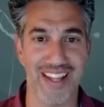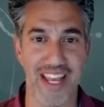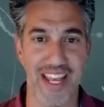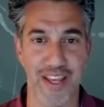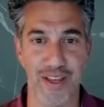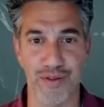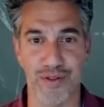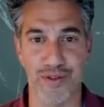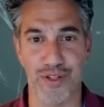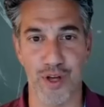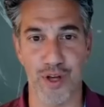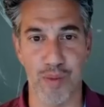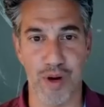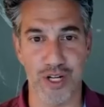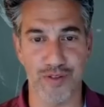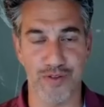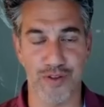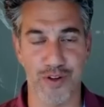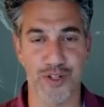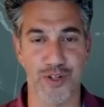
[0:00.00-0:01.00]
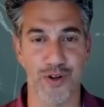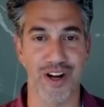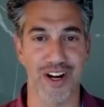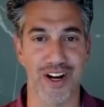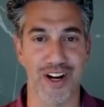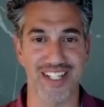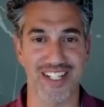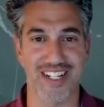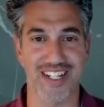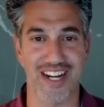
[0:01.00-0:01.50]
thank you so much for joining
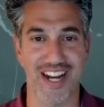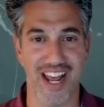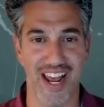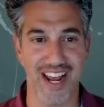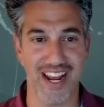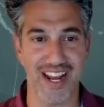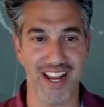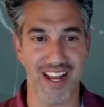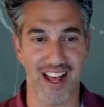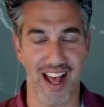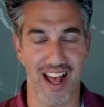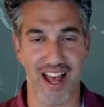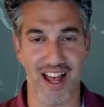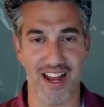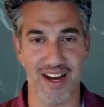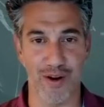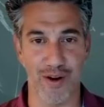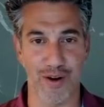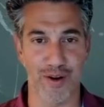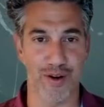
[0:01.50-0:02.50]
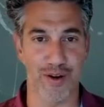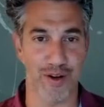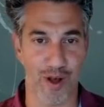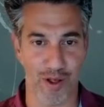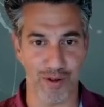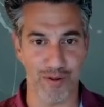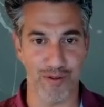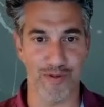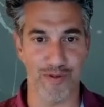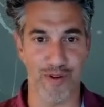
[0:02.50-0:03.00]
us today. I know you're
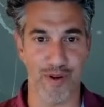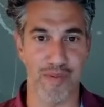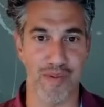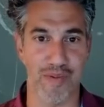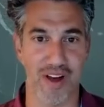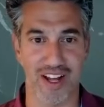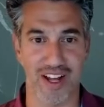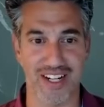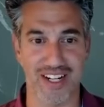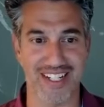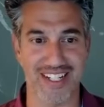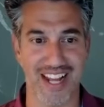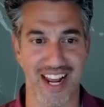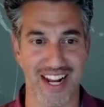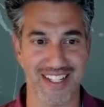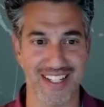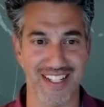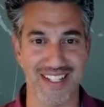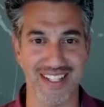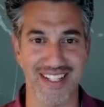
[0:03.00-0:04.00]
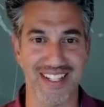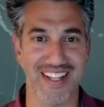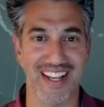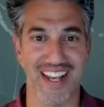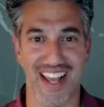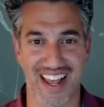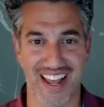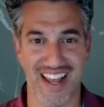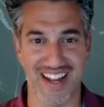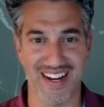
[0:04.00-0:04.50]
calling from Texas,
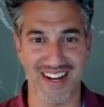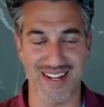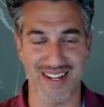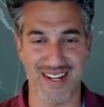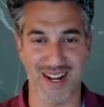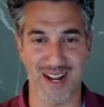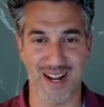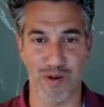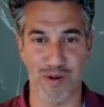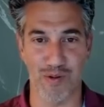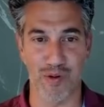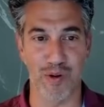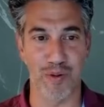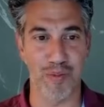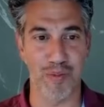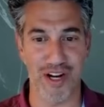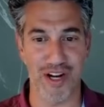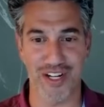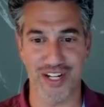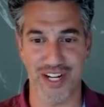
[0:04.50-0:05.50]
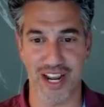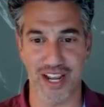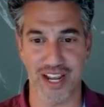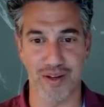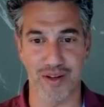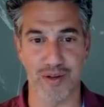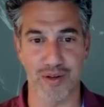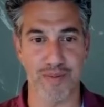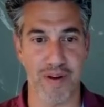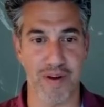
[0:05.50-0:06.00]
and really appreciate
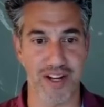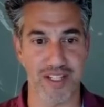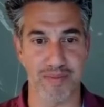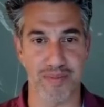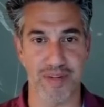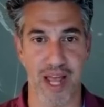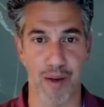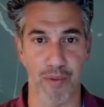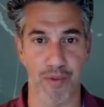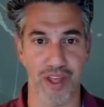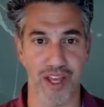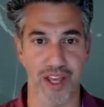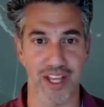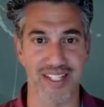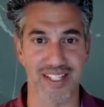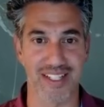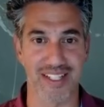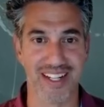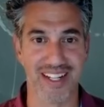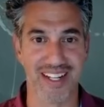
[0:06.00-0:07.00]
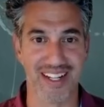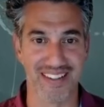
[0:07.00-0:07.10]
you spending some time with us.